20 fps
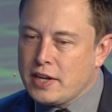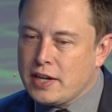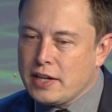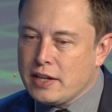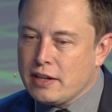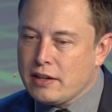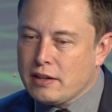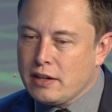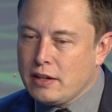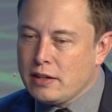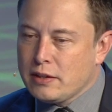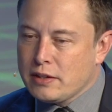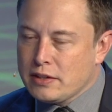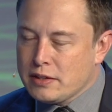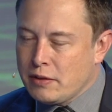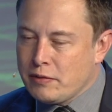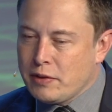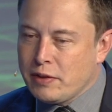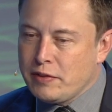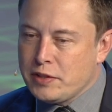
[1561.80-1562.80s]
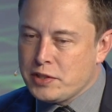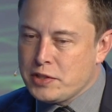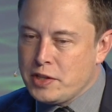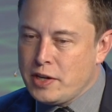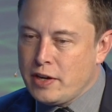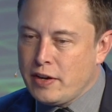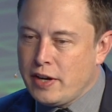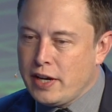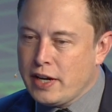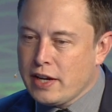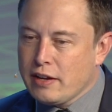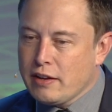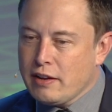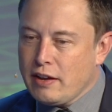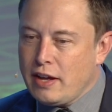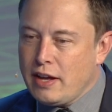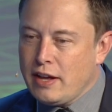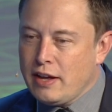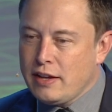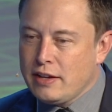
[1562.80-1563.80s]
studying a bit of engineering
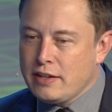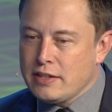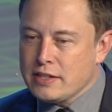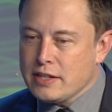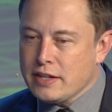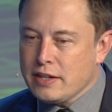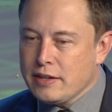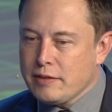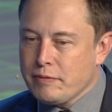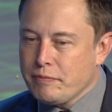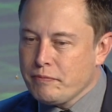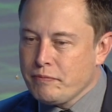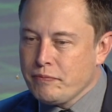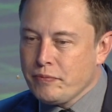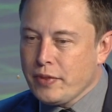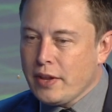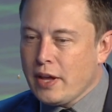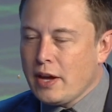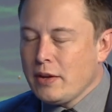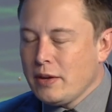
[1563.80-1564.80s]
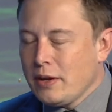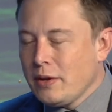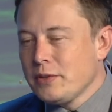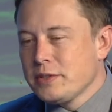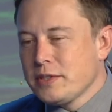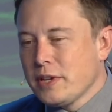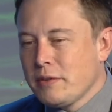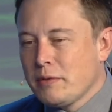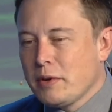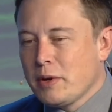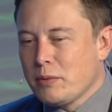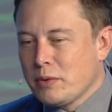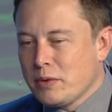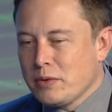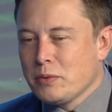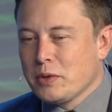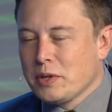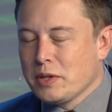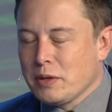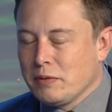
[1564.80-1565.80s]
and also, I mean, I
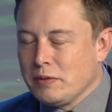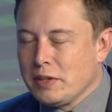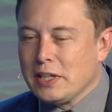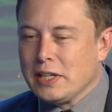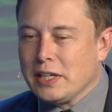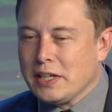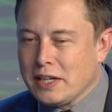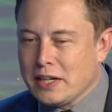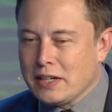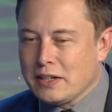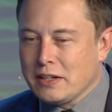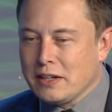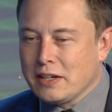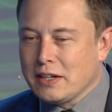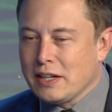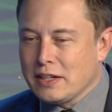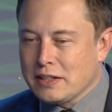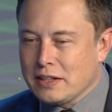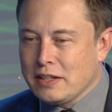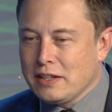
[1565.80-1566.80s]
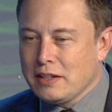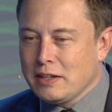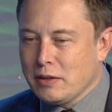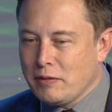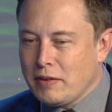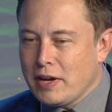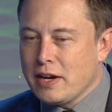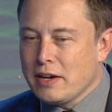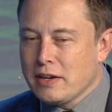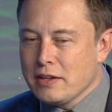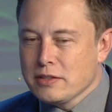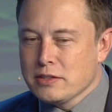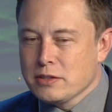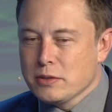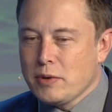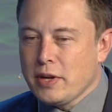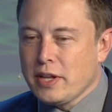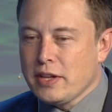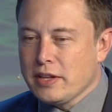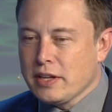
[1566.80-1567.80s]
wouldn't completely neglect the humanities
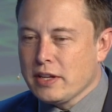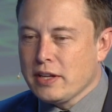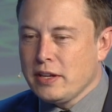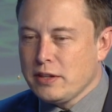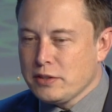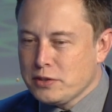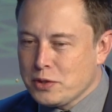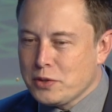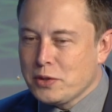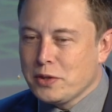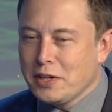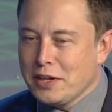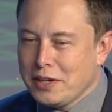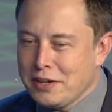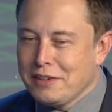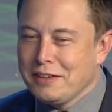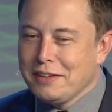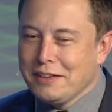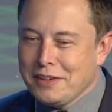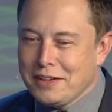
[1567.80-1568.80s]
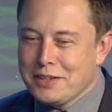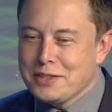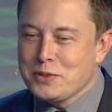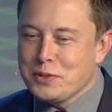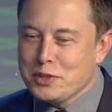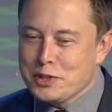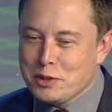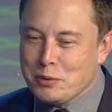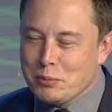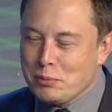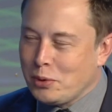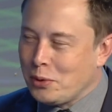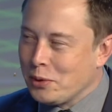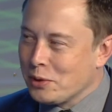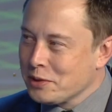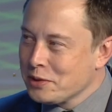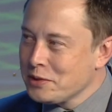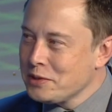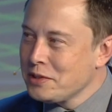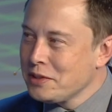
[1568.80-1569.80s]
as well. I think history is
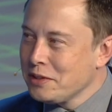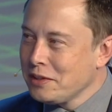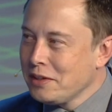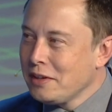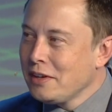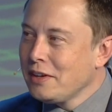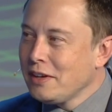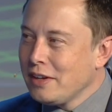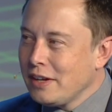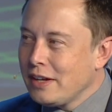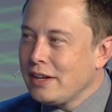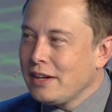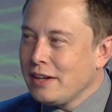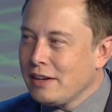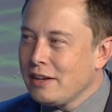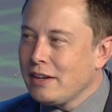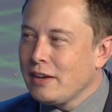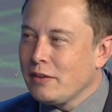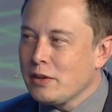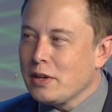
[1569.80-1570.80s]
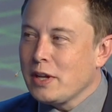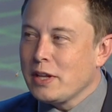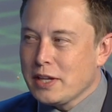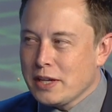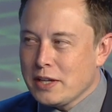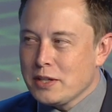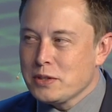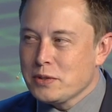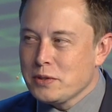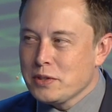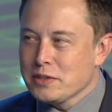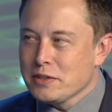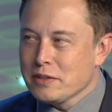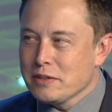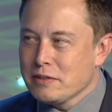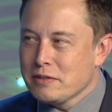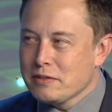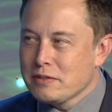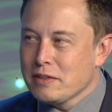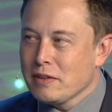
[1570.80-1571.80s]
important. I think history
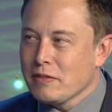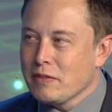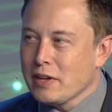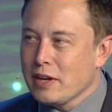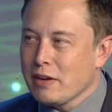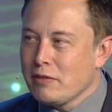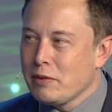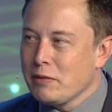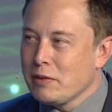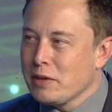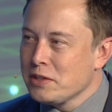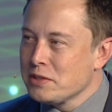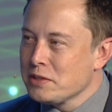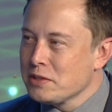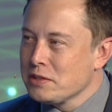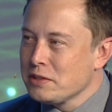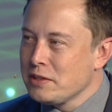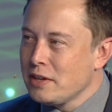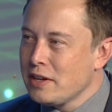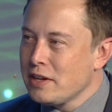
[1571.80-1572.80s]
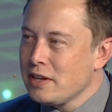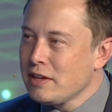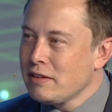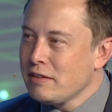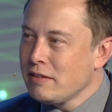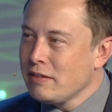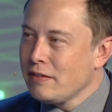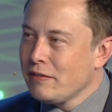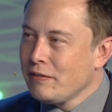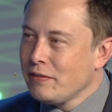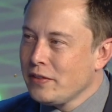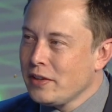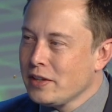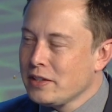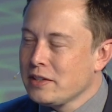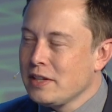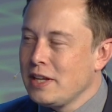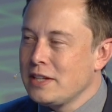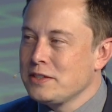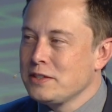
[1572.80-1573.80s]
is something everybody should study.
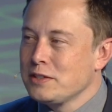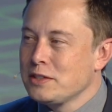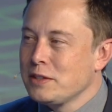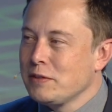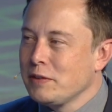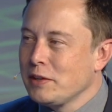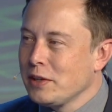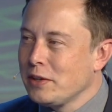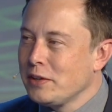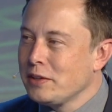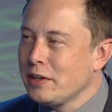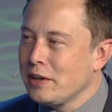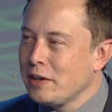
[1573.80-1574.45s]
There's lessons to be learned